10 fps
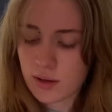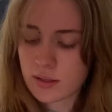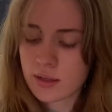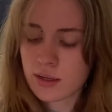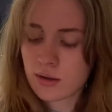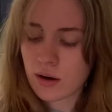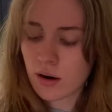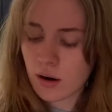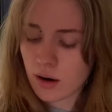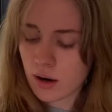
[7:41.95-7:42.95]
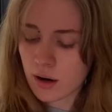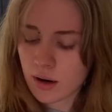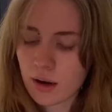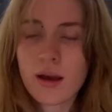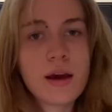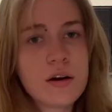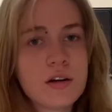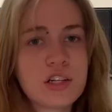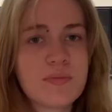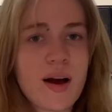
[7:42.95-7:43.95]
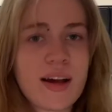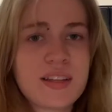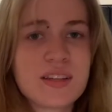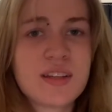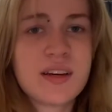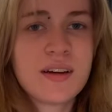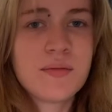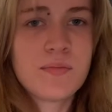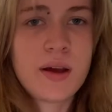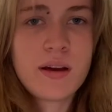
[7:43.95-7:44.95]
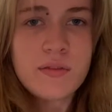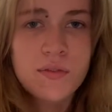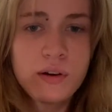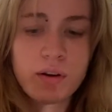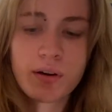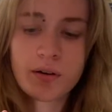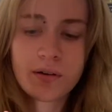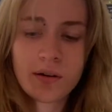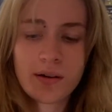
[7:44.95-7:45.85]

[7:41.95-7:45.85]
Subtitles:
these are our Energy Bites, made for